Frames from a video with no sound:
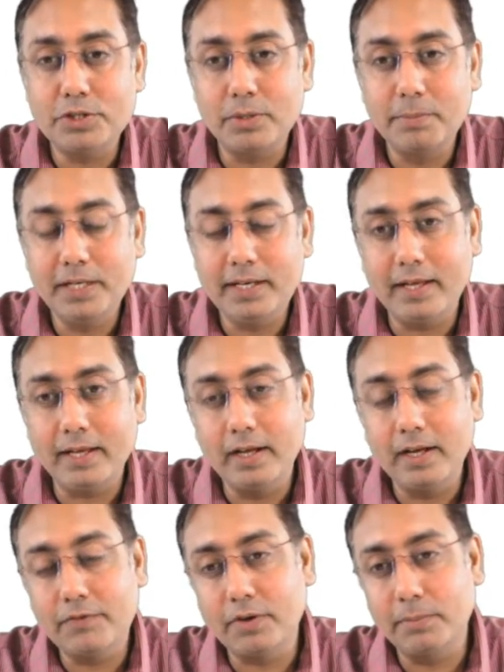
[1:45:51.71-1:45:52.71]
you should be
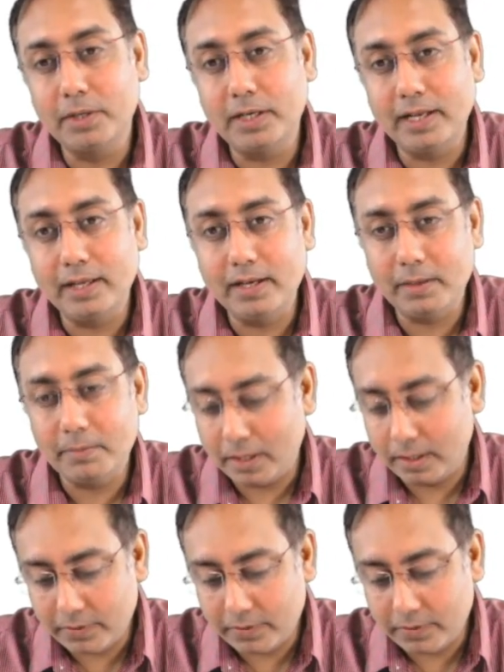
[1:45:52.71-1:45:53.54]
taking it from the Telegram.